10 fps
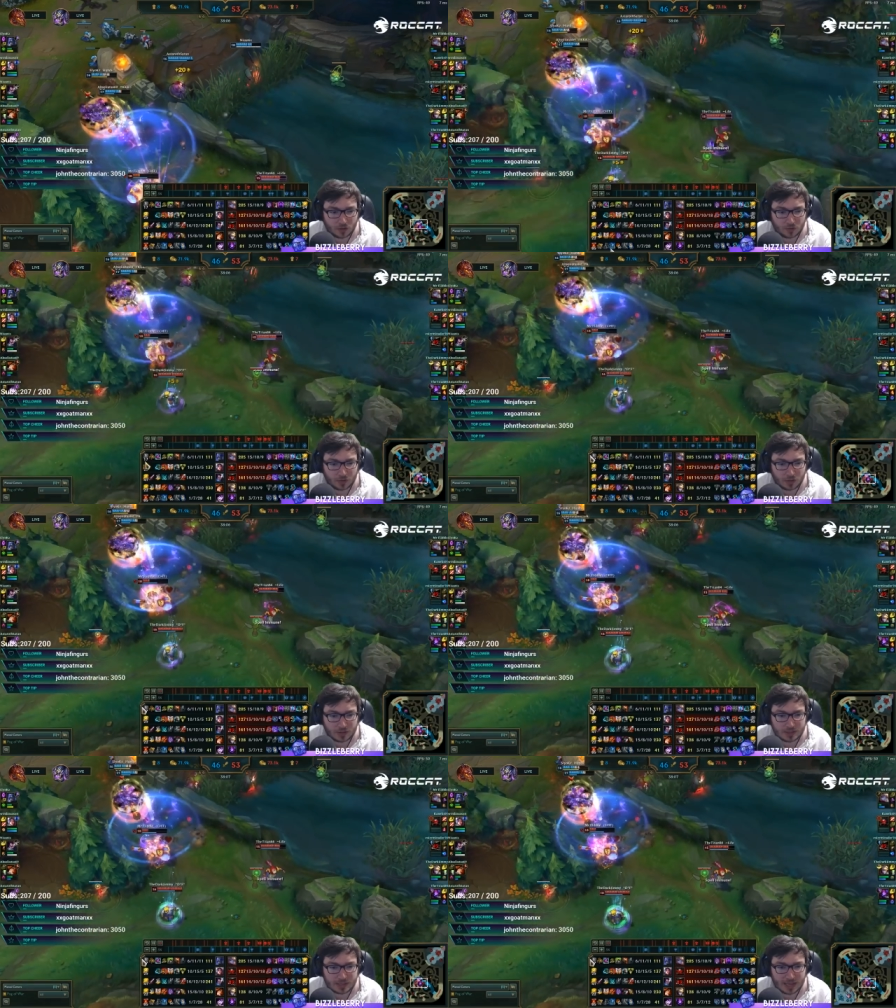I don't think you
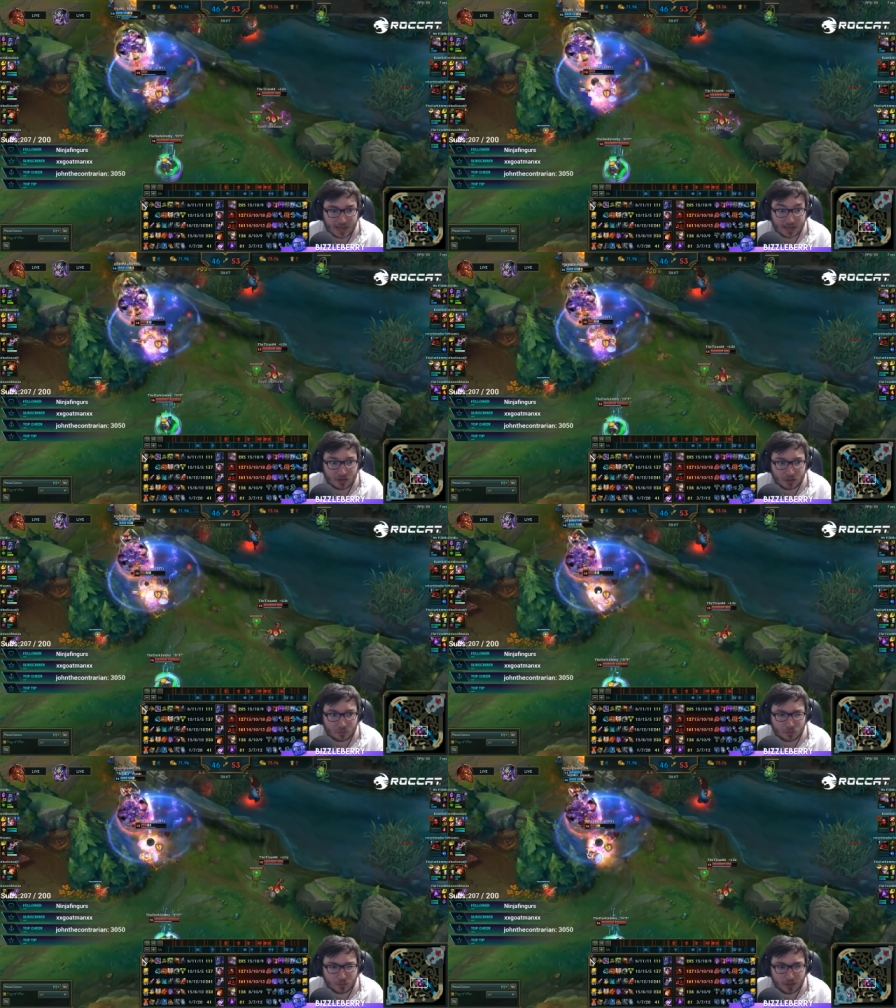can stay
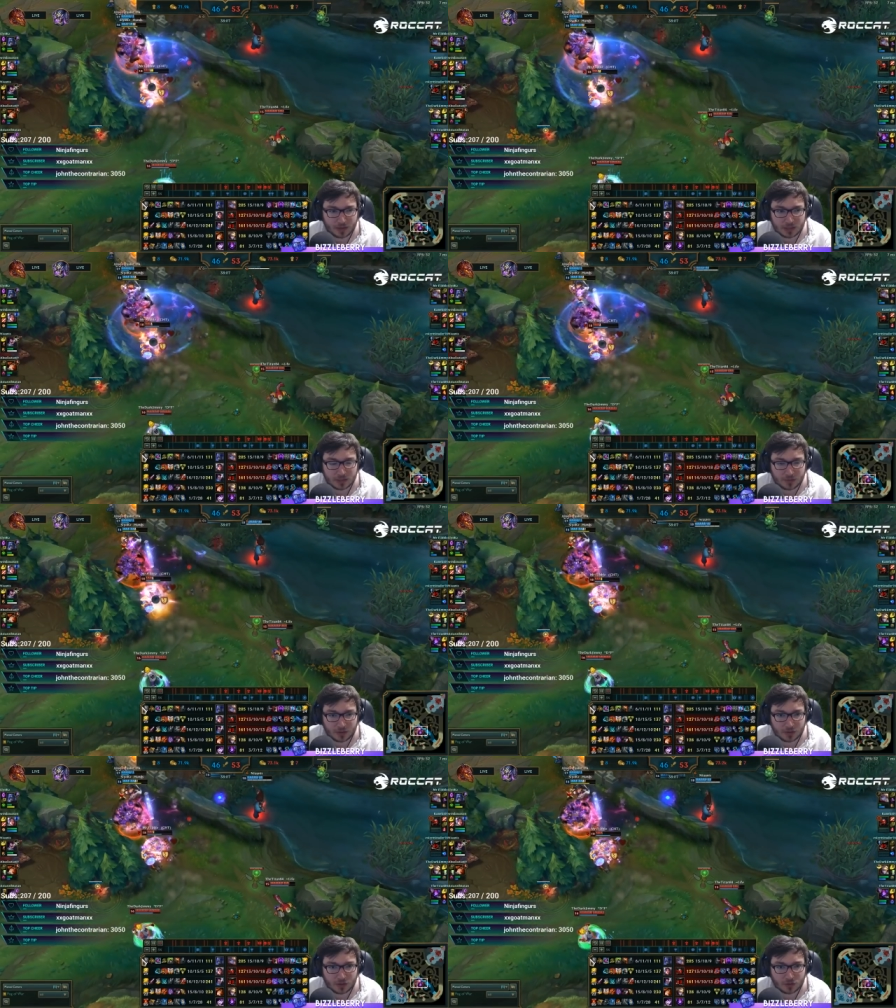like properly in this
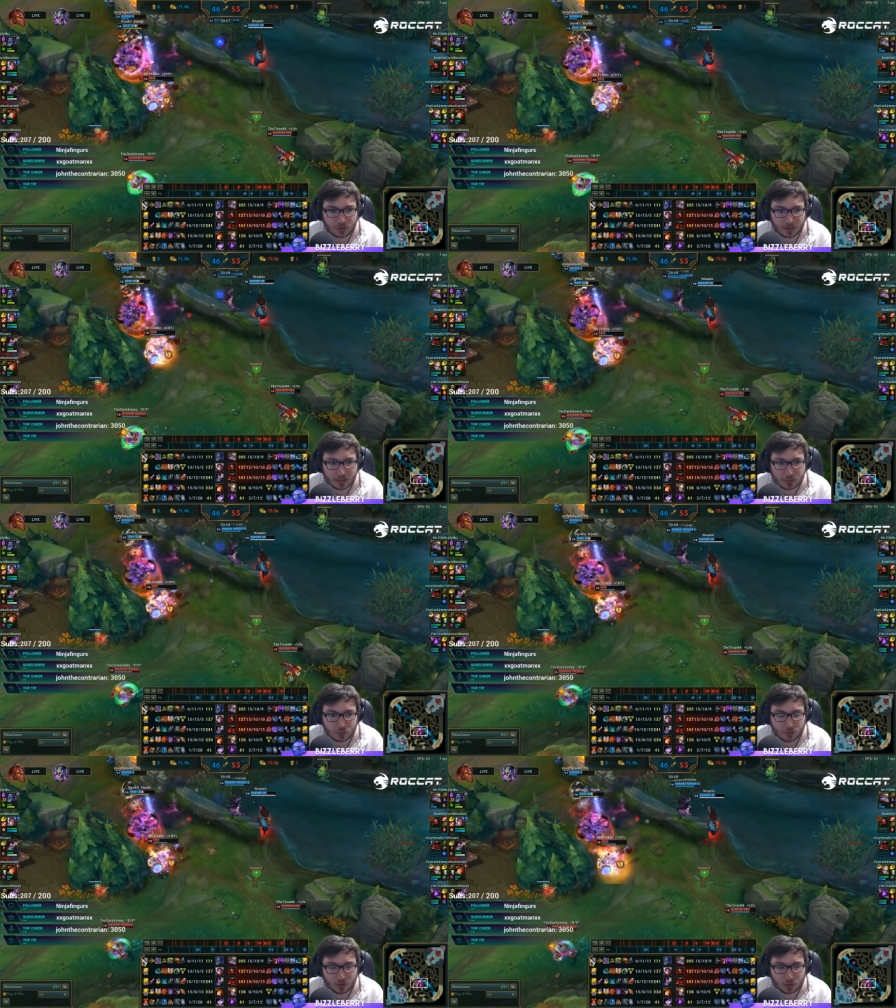fight though. Like it's
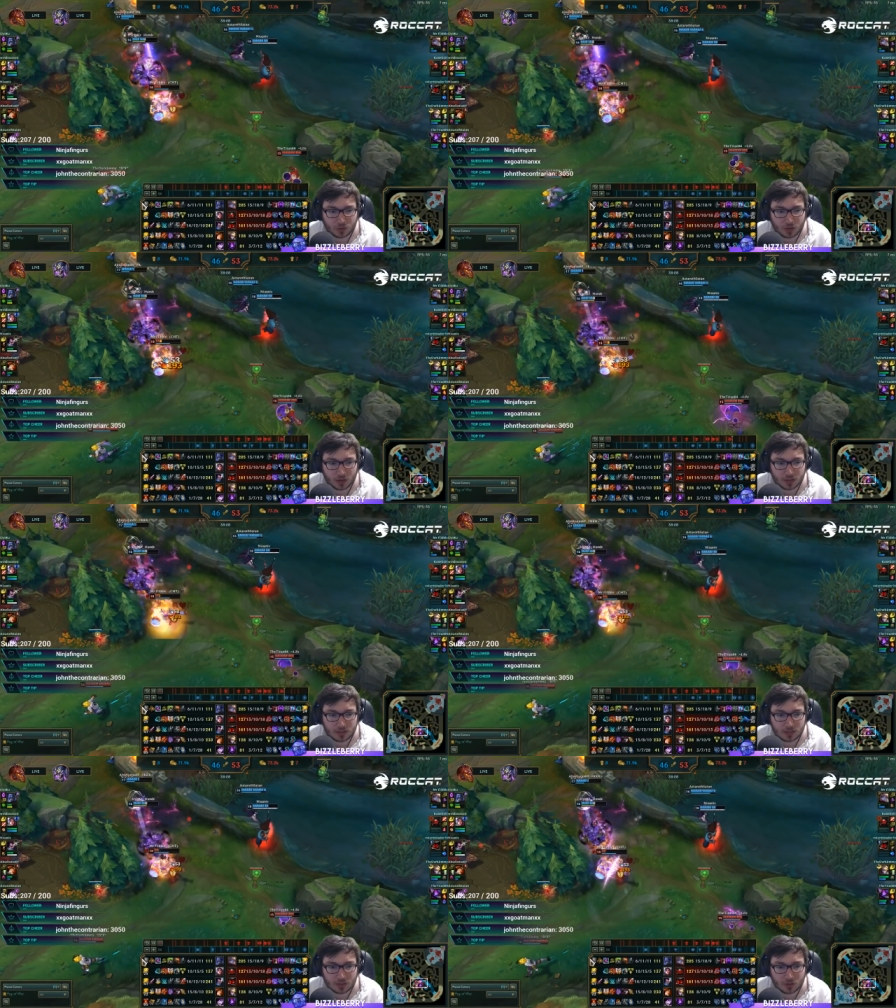more of like you're
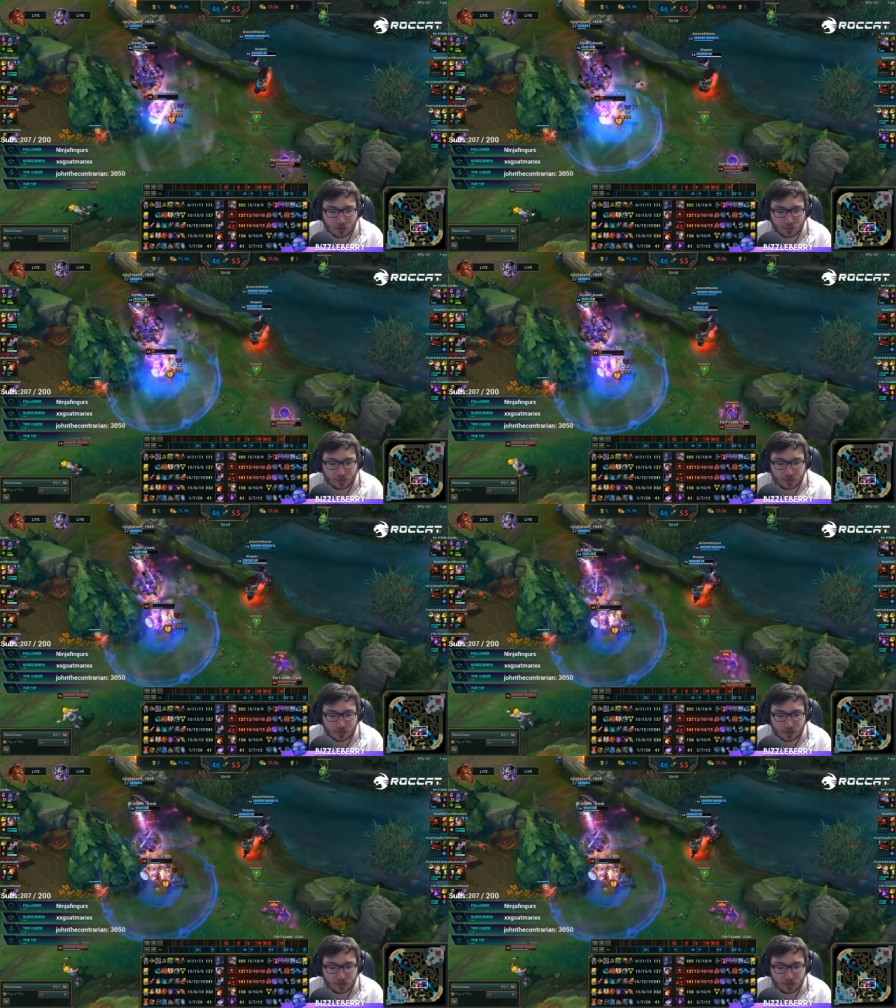kiting off.